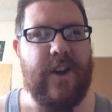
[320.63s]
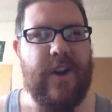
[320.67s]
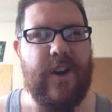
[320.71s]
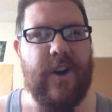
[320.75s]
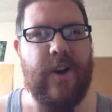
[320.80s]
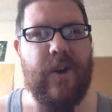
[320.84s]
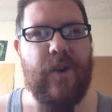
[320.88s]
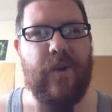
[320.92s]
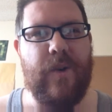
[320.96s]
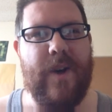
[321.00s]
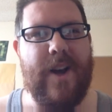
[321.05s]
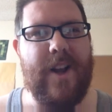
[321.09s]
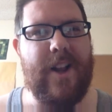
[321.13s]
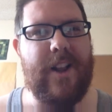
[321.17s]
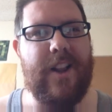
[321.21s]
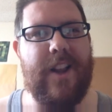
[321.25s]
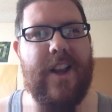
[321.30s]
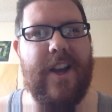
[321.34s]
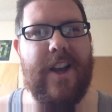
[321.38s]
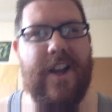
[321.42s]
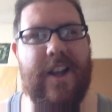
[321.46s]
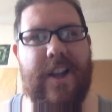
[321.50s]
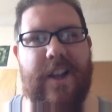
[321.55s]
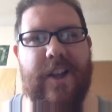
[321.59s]
oh,
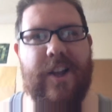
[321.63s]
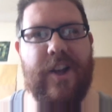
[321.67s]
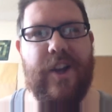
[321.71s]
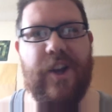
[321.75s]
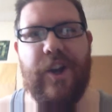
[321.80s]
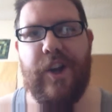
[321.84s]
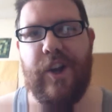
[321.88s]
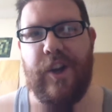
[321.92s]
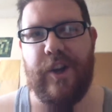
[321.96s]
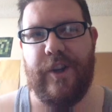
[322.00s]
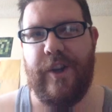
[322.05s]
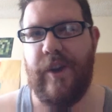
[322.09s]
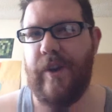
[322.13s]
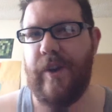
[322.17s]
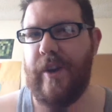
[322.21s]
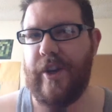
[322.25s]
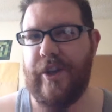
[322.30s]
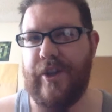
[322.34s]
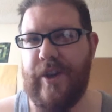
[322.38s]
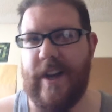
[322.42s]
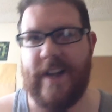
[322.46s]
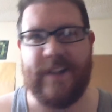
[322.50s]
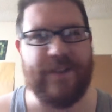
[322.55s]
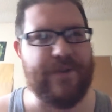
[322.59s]
well, you can
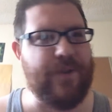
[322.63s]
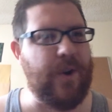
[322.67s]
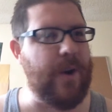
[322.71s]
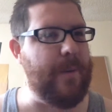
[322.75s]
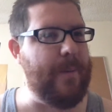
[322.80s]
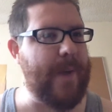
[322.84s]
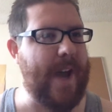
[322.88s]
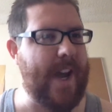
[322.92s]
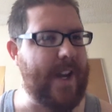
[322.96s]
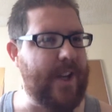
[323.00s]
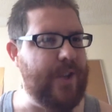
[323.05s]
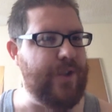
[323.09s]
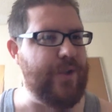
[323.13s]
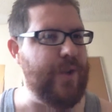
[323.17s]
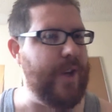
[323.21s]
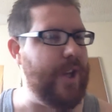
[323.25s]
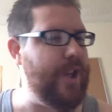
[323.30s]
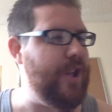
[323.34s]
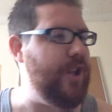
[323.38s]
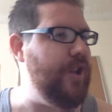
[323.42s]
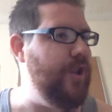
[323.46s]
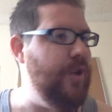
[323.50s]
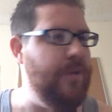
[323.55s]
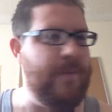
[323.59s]
transform back into a
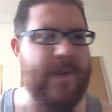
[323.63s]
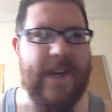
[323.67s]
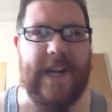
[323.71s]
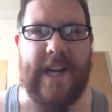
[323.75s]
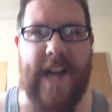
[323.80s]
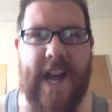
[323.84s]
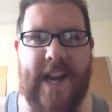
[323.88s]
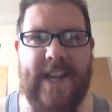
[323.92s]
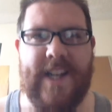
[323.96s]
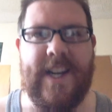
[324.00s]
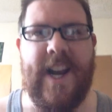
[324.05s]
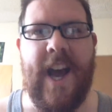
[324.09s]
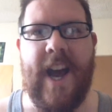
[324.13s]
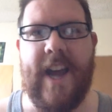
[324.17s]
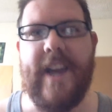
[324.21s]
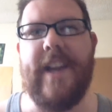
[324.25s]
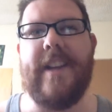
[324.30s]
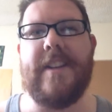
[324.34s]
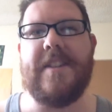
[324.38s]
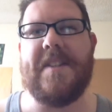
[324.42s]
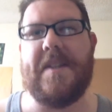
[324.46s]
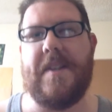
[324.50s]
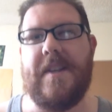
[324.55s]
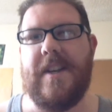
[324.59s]
human at
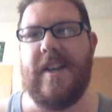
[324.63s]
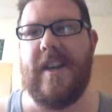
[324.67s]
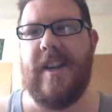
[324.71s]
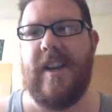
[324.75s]
night.